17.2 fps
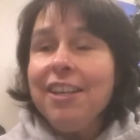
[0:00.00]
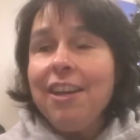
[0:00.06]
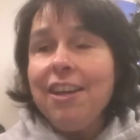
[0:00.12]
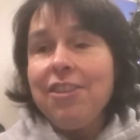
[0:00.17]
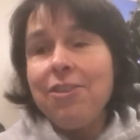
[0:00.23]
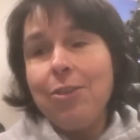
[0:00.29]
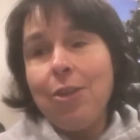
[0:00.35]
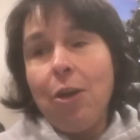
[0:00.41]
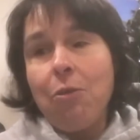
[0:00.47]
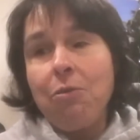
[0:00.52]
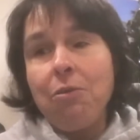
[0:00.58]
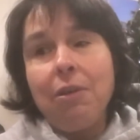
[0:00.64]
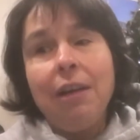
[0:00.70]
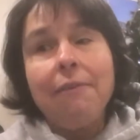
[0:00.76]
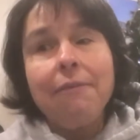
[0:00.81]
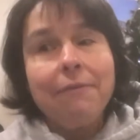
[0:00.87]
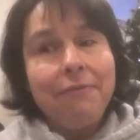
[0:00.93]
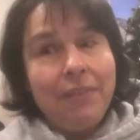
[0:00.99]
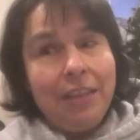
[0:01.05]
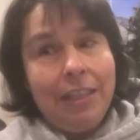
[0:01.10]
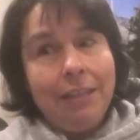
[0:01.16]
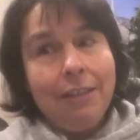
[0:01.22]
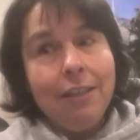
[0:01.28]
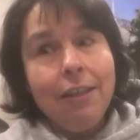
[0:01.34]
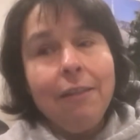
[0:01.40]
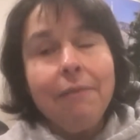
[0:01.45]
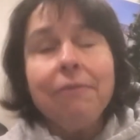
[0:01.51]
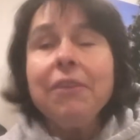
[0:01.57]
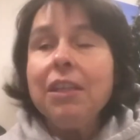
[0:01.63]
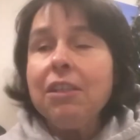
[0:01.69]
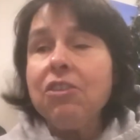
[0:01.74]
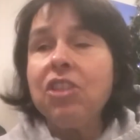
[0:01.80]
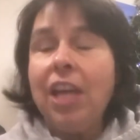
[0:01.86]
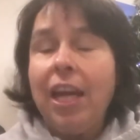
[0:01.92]
So, Linda,
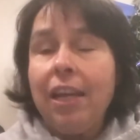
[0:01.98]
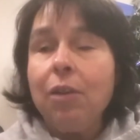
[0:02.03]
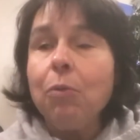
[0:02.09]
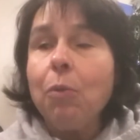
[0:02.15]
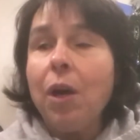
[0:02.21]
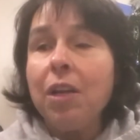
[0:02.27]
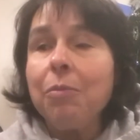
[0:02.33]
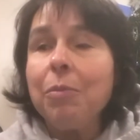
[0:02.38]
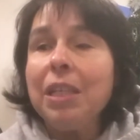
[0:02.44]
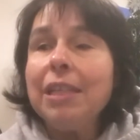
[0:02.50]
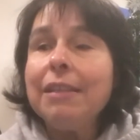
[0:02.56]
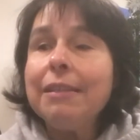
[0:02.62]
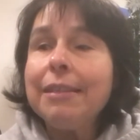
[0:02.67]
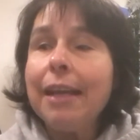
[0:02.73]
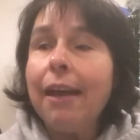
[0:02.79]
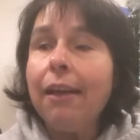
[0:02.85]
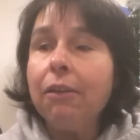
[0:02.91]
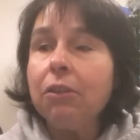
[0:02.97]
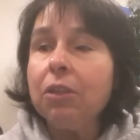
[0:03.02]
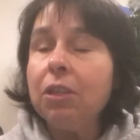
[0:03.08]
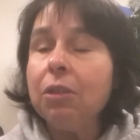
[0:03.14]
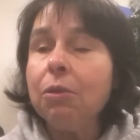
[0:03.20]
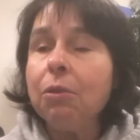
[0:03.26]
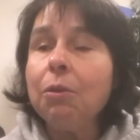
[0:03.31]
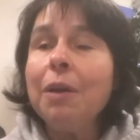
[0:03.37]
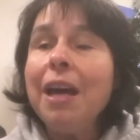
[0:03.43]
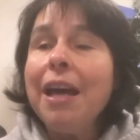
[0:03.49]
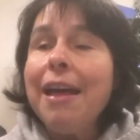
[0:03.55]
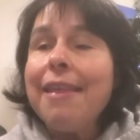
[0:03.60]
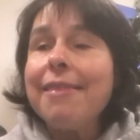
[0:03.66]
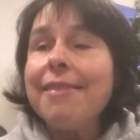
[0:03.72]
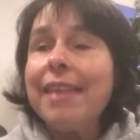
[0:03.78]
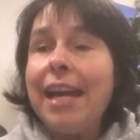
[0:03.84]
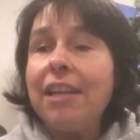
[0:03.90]
Janet wanted me to tell you
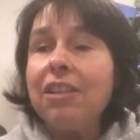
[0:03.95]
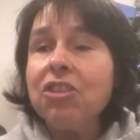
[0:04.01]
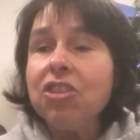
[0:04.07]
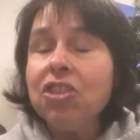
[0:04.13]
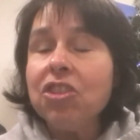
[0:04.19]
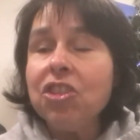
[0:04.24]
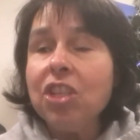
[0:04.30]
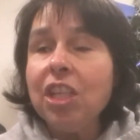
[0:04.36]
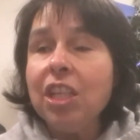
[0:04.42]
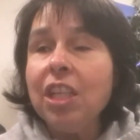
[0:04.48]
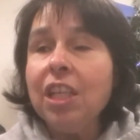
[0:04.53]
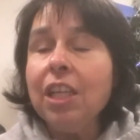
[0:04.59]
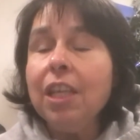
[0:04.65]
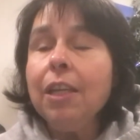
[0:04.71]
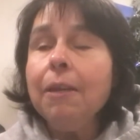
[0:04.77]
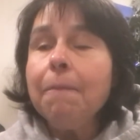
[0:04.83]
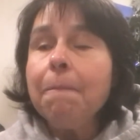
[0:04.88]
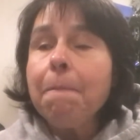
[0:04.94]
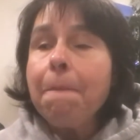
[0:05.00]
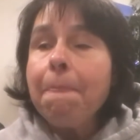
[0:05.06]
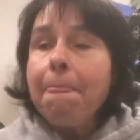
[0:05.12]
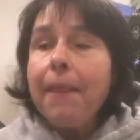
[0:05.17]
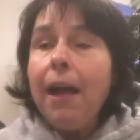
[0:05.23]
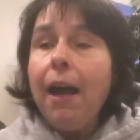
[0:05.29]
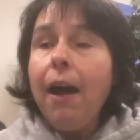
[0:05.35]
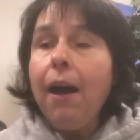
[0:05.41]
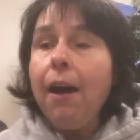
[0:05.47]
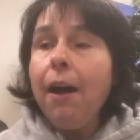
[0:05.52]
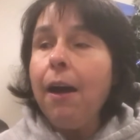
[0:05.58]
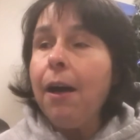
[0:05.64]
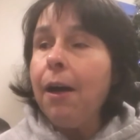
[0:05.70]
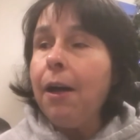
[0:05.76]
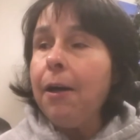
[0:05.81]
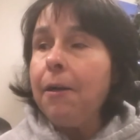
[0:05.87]
that she
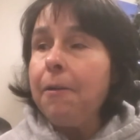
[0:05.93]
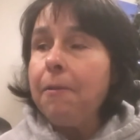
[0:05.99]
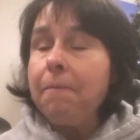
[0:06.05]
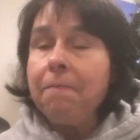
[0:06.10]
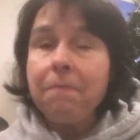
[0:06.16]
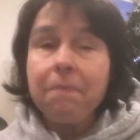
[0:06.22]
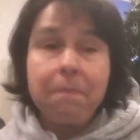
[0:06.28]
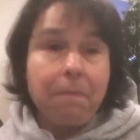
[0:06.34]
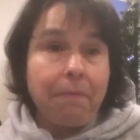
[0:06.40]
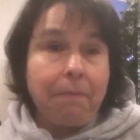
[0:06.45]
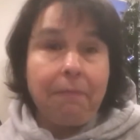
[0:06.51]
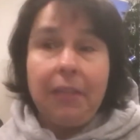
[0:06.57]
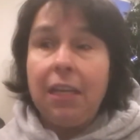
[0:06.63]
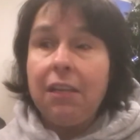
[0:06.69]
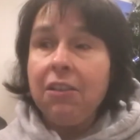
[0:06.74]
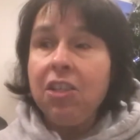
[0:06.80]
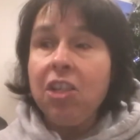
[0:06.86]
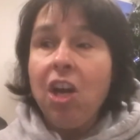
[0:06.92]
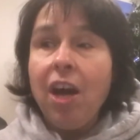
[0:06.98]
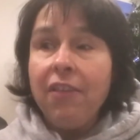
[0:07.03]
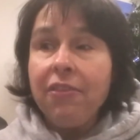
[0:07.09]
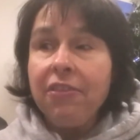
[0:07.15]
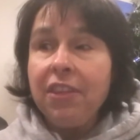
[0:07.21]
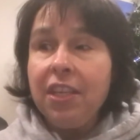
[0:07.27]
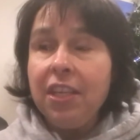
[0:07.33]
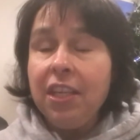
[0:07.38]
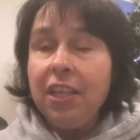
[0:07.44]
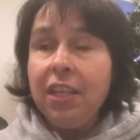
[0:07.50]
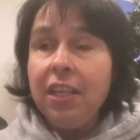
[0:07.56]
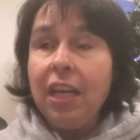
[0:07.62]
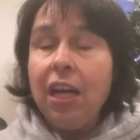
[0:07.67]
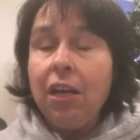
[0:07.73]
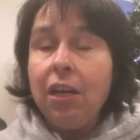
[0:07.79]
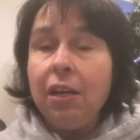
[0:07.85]
uh, got
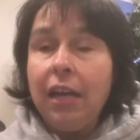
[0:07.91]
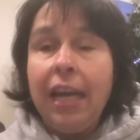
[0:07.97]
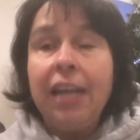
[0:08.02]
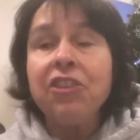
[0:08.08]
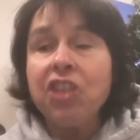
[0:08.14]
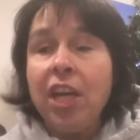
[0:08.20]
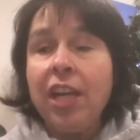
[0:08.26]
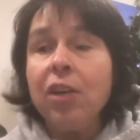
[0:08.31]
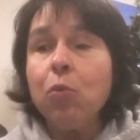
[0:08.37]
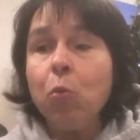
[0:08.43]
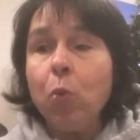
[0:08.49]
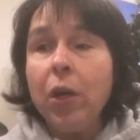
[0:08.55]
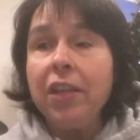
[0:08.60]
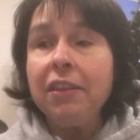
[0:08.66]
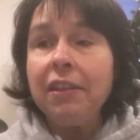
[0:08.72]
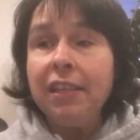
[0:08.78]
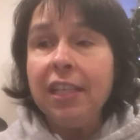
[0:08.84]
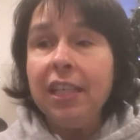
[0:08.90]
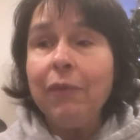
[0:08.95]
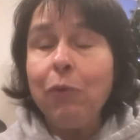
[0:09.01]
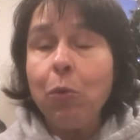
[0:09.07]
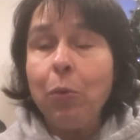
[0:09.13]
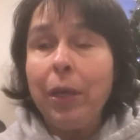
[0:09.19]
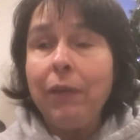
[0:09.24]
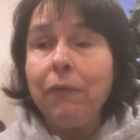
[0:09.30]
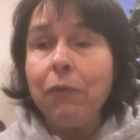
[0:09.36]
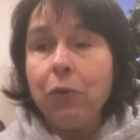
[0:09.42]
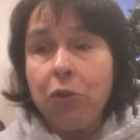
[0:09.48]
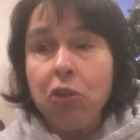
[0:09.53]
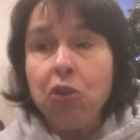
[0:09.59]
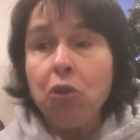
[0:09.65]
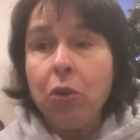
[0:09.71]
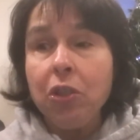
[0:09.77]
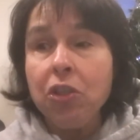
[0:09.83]
the, uh, and Janet won the giveaway for the
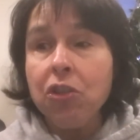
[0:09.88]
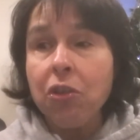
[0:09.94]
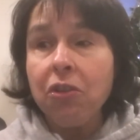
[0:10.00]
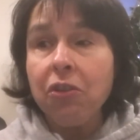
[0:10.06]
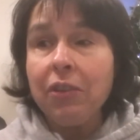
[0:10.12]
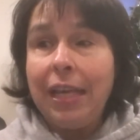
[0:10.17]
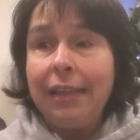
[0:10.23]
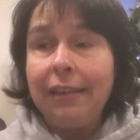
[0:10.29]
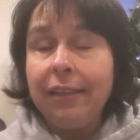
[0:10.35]
Joy Journal that